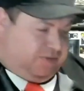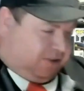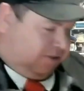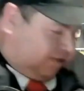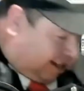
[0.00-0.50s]
the
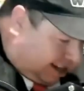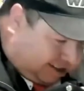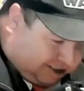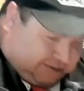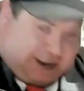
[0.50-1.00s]
floor
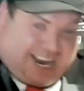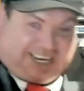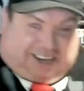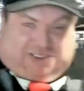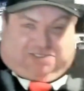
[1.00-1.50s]
like
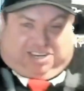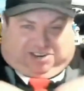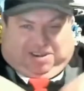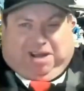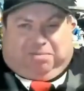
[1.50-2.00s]
wading through
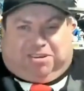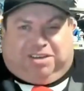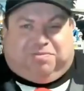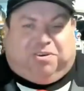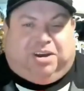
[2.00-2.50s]
the crap
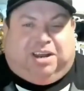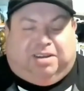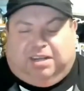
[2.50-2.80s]
looking for it.